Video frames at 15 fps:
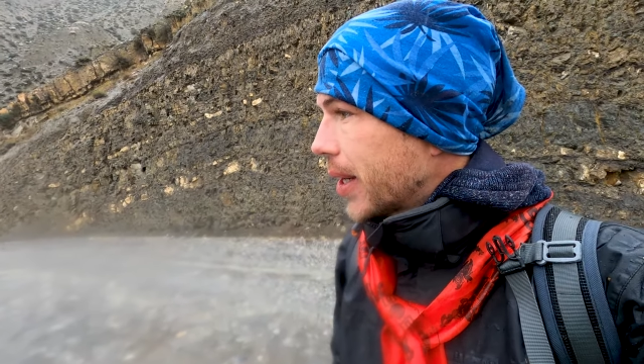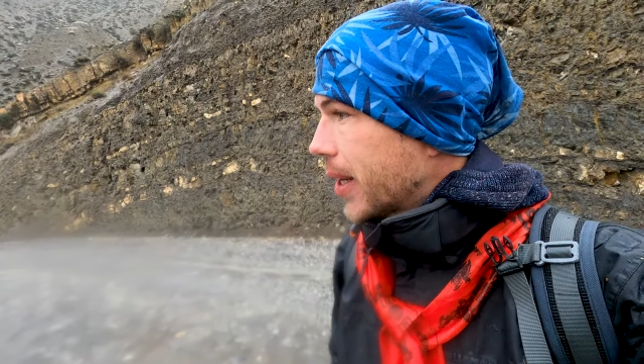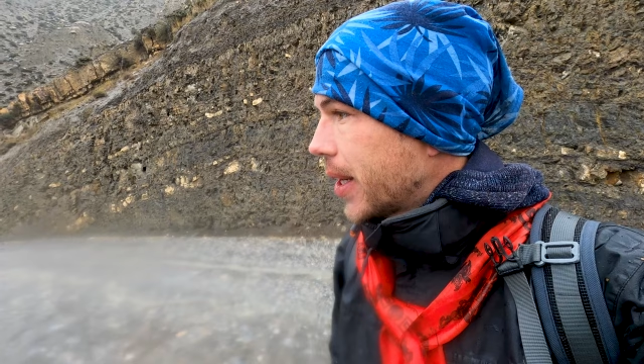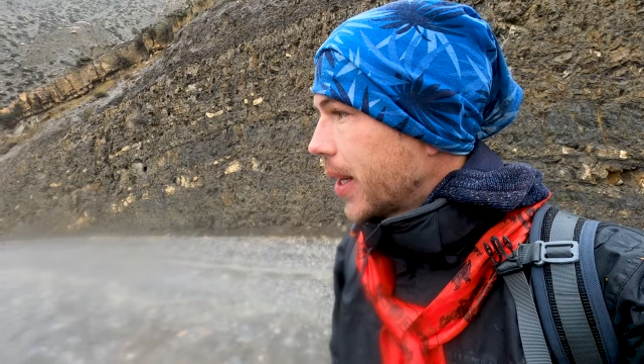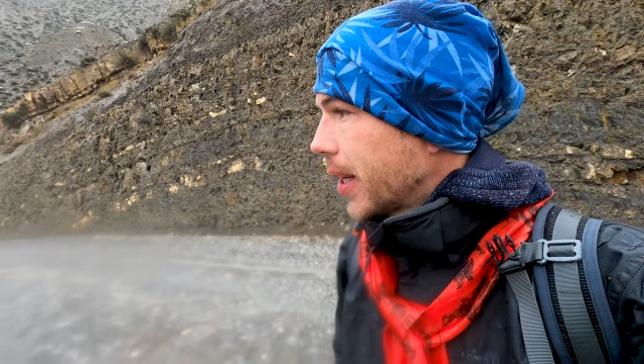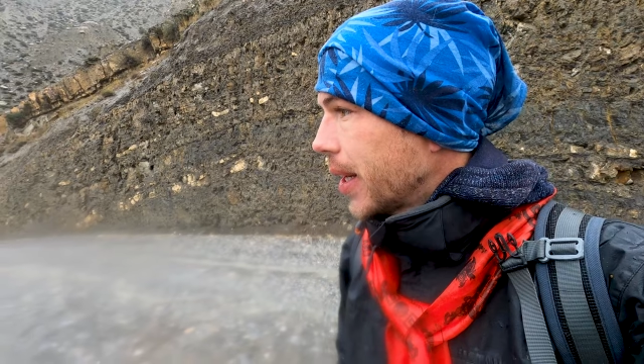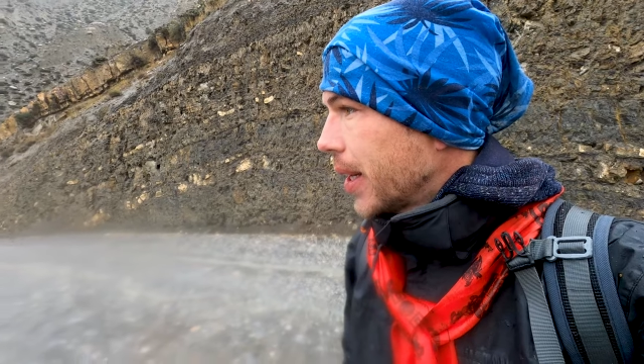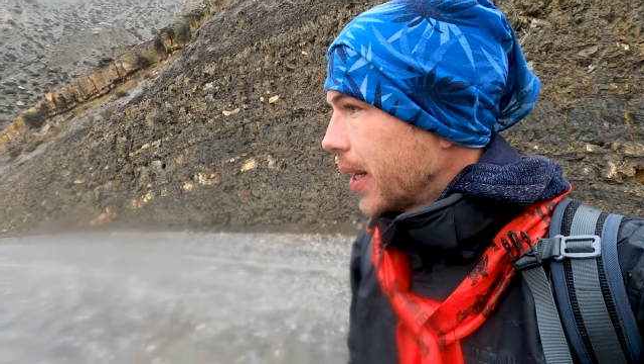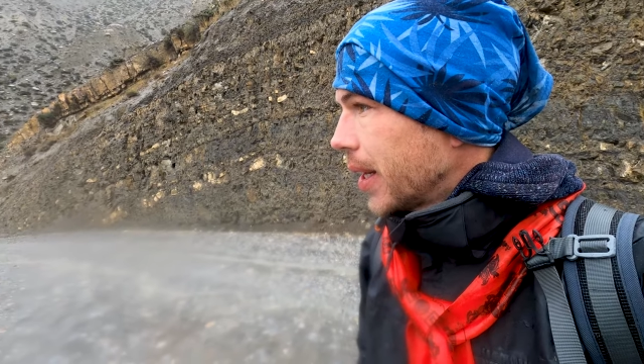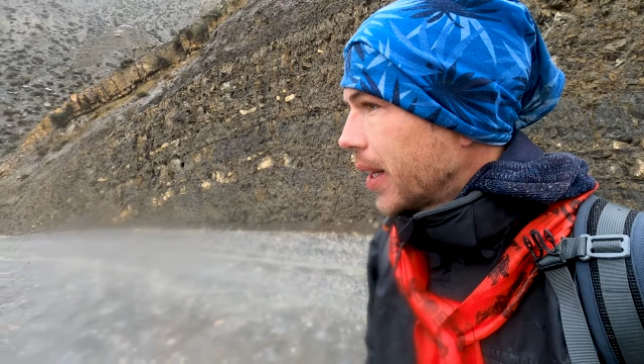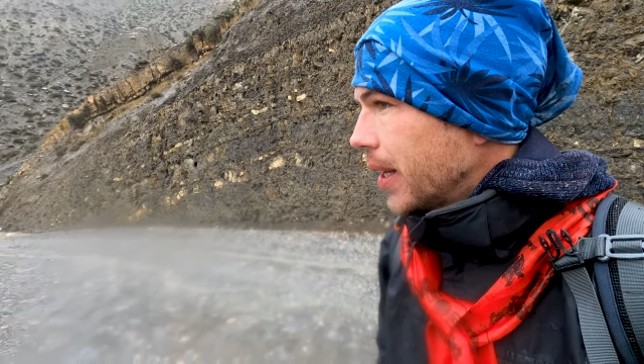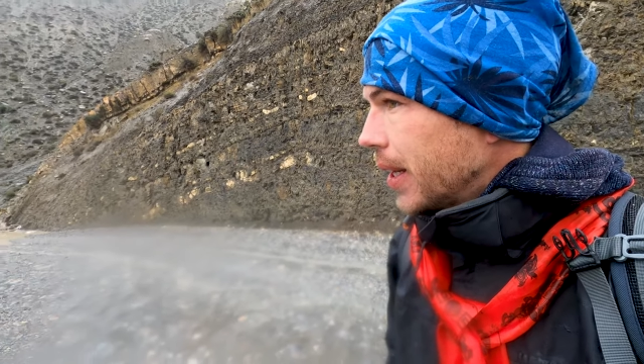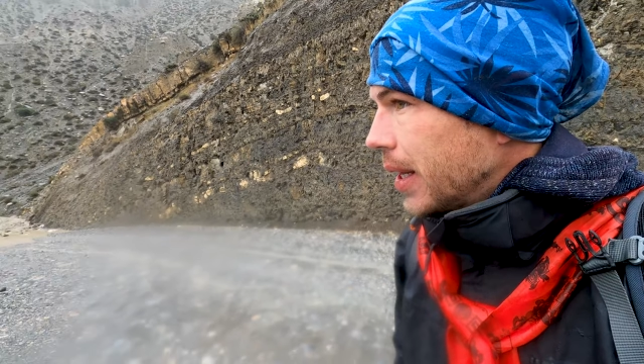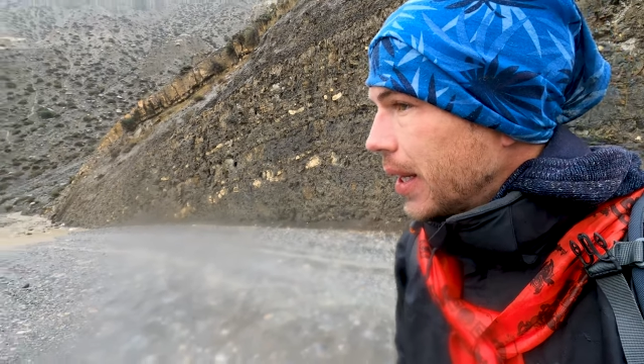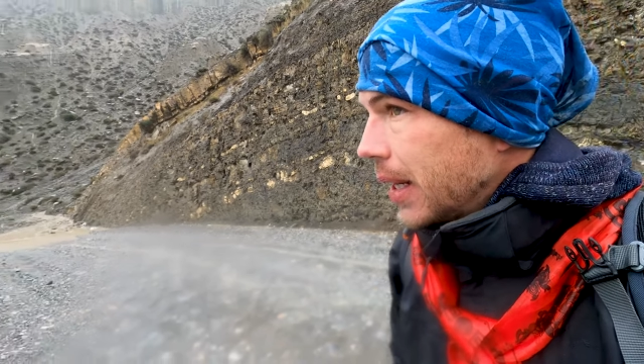F***.
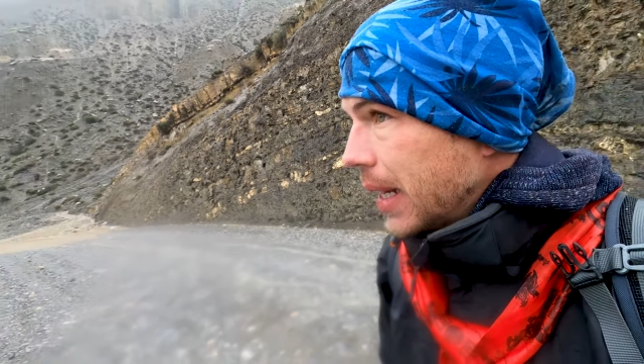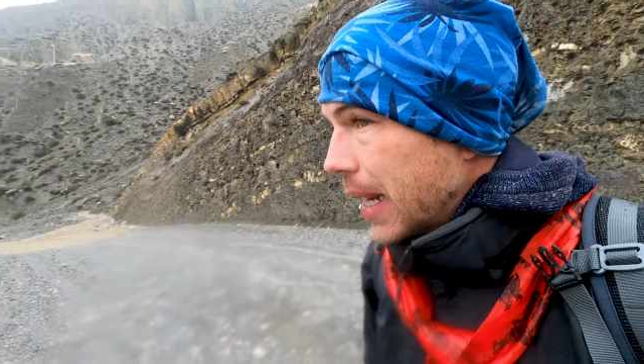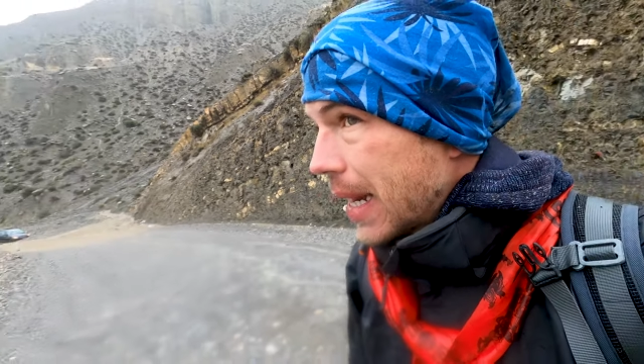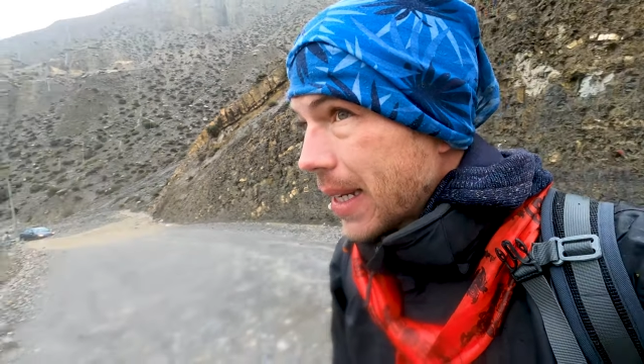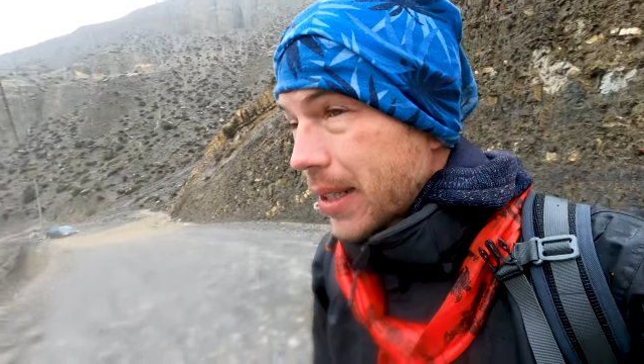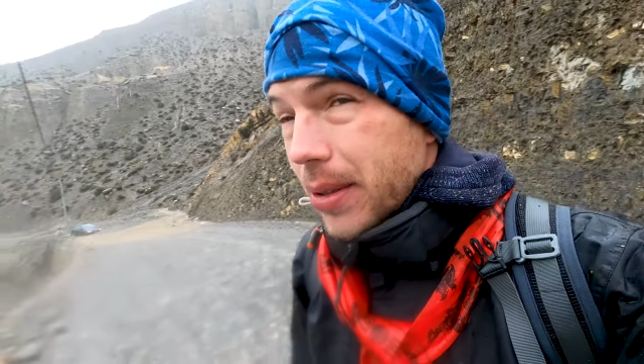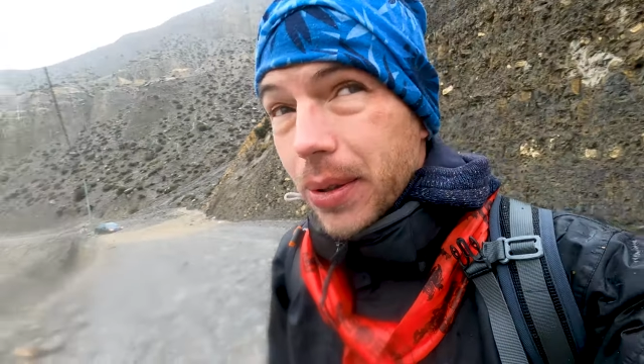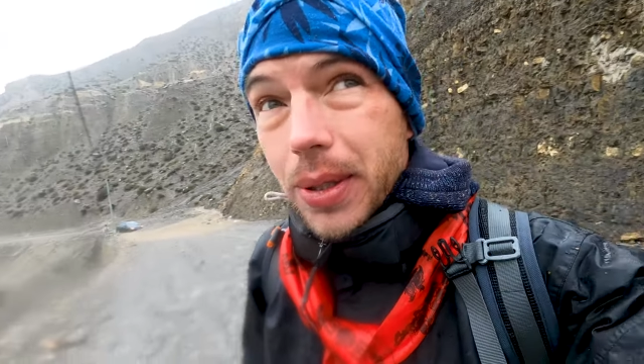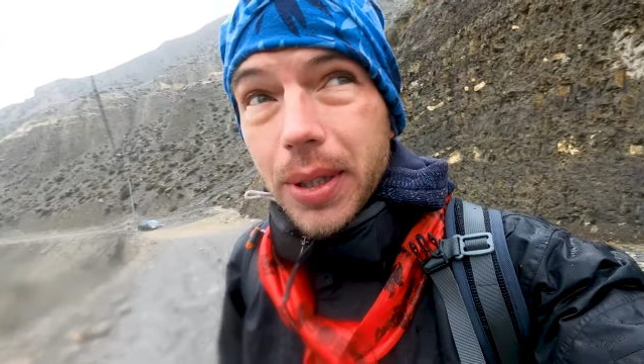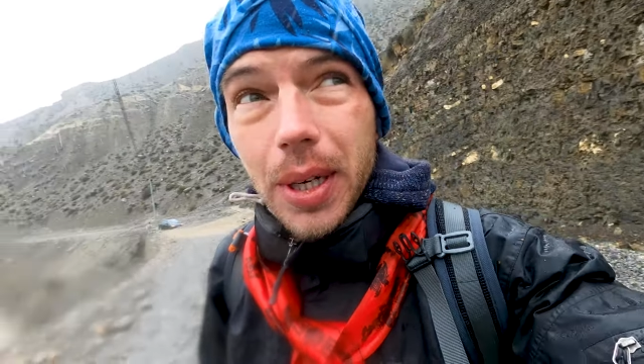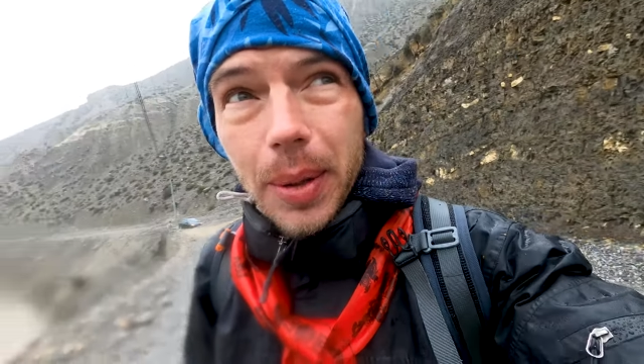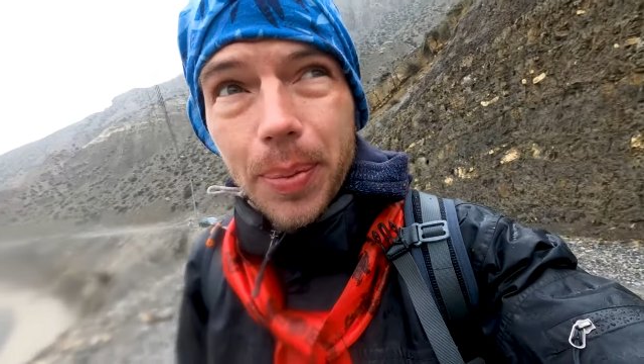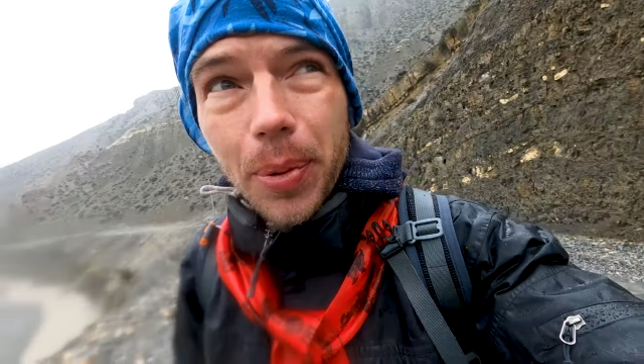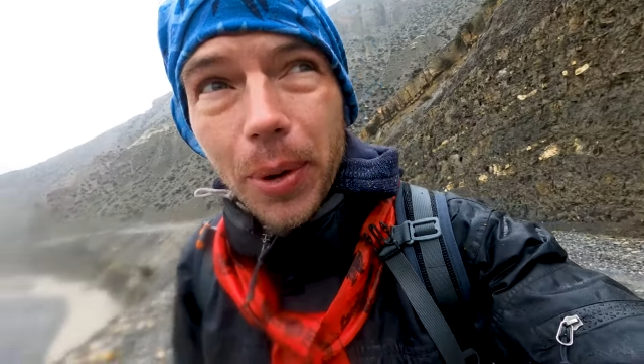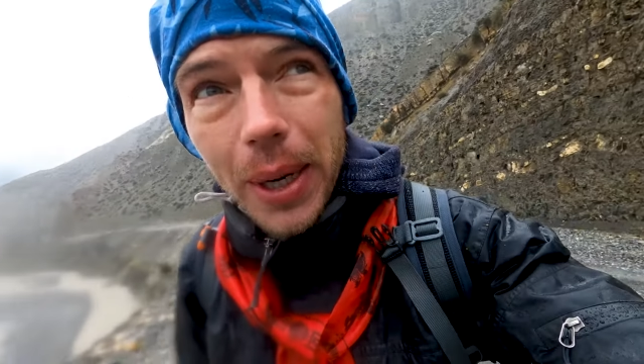It has to
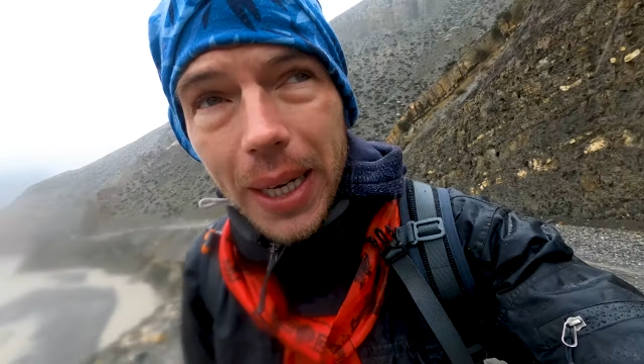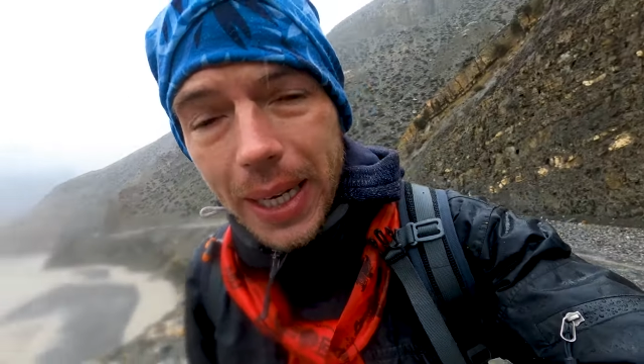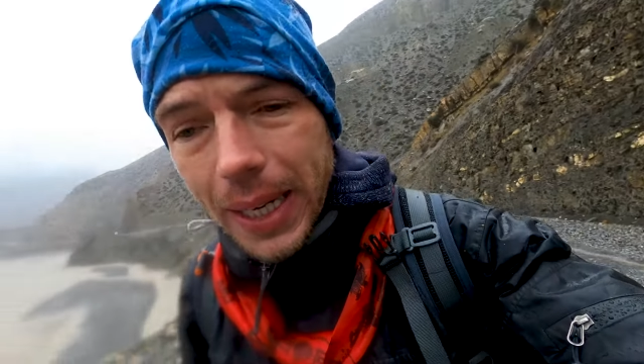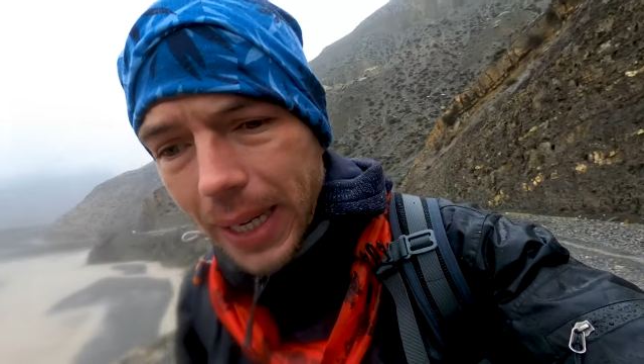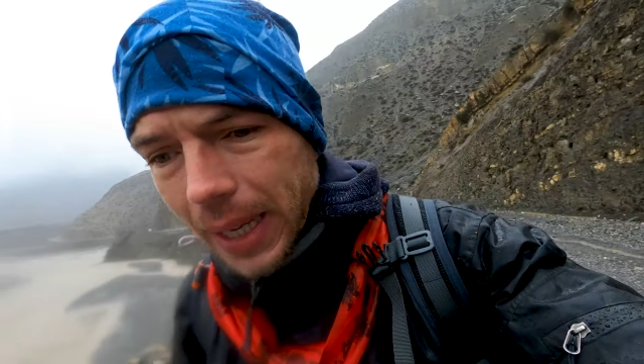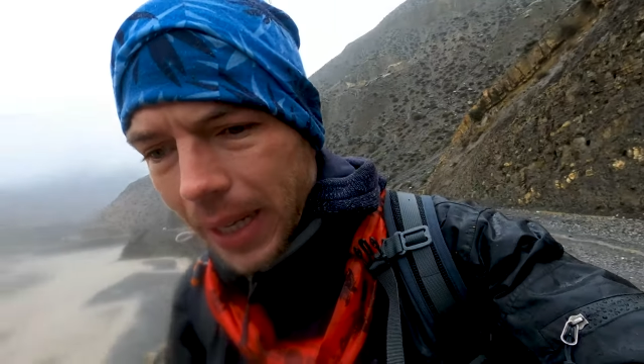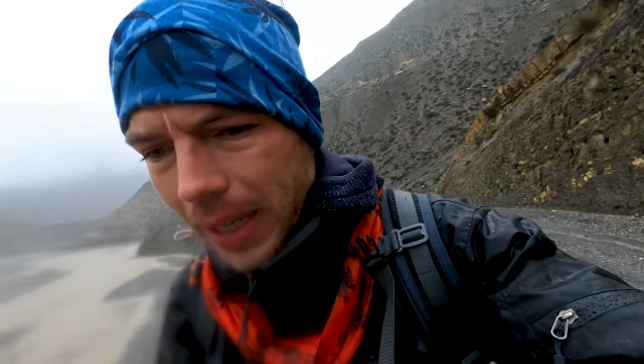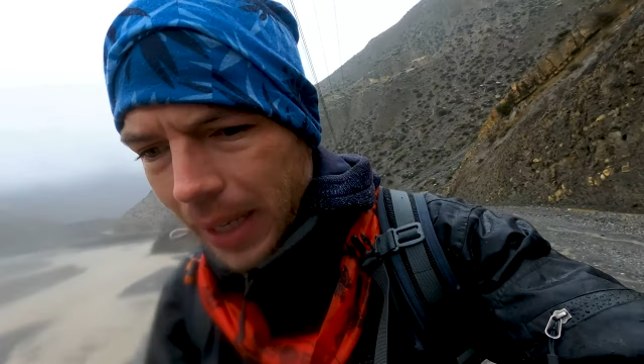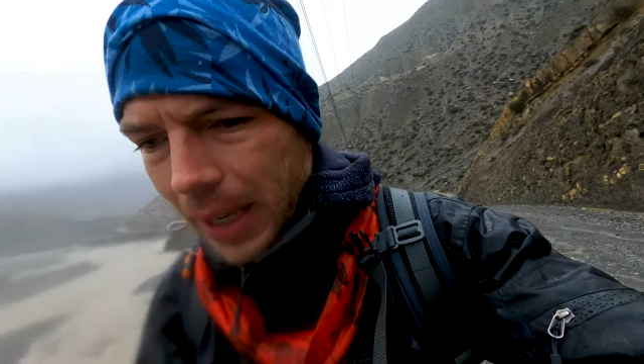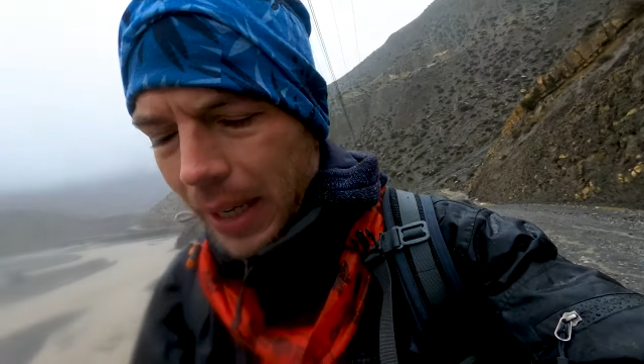stop raining.